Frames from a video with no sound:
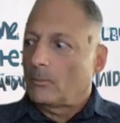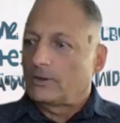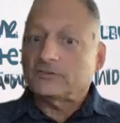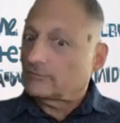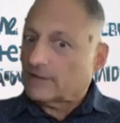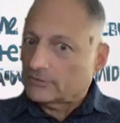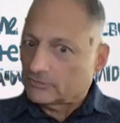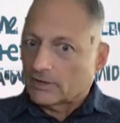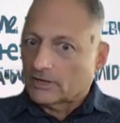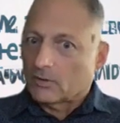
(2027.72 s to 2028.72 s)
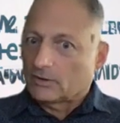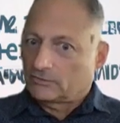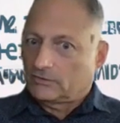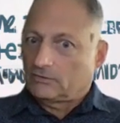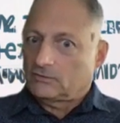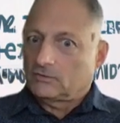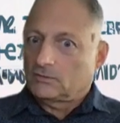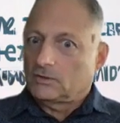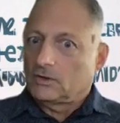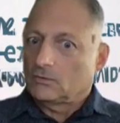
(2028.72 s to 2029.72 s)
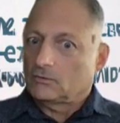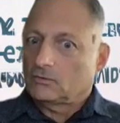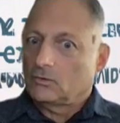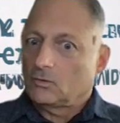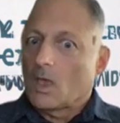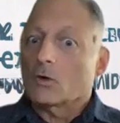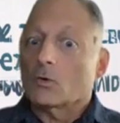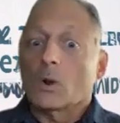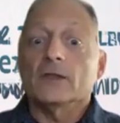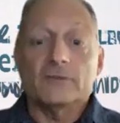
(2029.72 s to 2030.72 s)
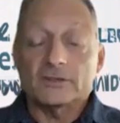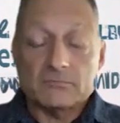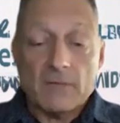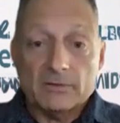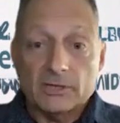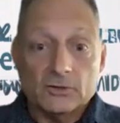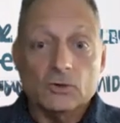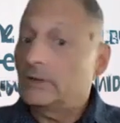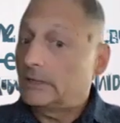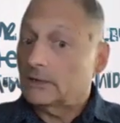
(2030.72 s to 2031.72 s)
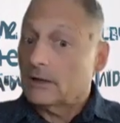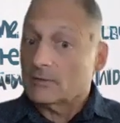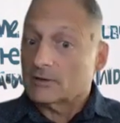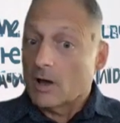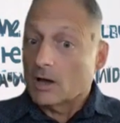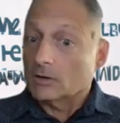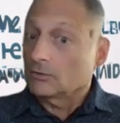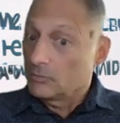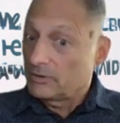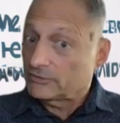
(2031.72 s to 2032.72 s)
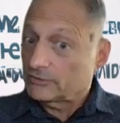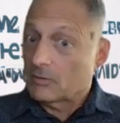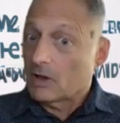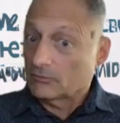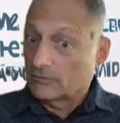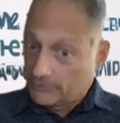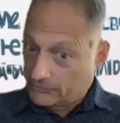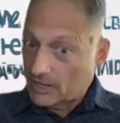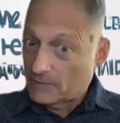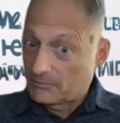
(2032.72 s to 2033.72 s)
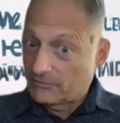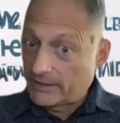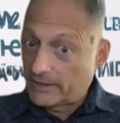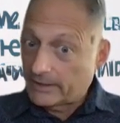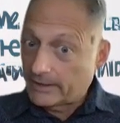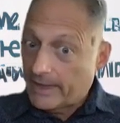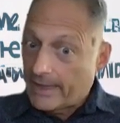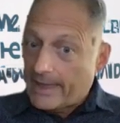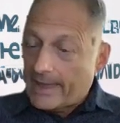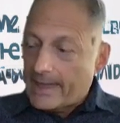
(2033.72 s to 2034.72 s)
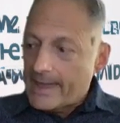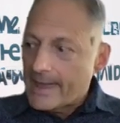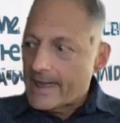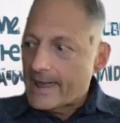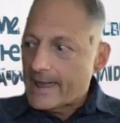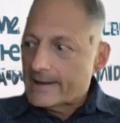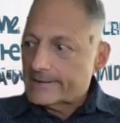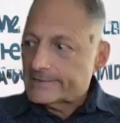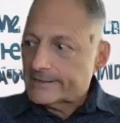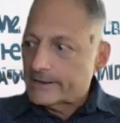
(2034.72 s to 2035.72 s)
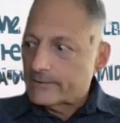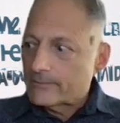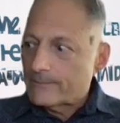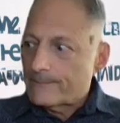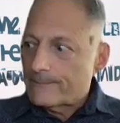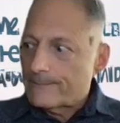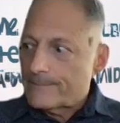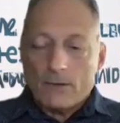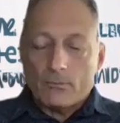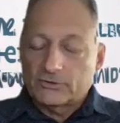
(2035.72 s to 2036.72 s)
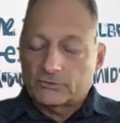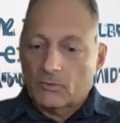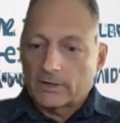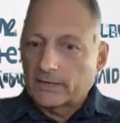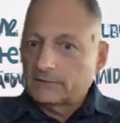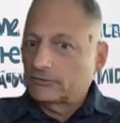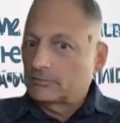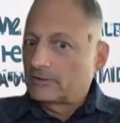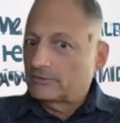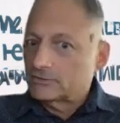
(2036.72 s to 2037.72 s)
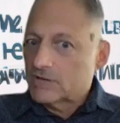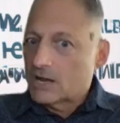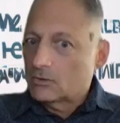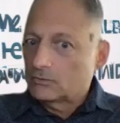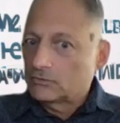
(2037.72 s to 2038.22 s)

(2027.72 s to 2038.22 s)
We just have to ask the right questions, to envision maybe a new economic model, new business model for this type of thing. And we just want to get this message out.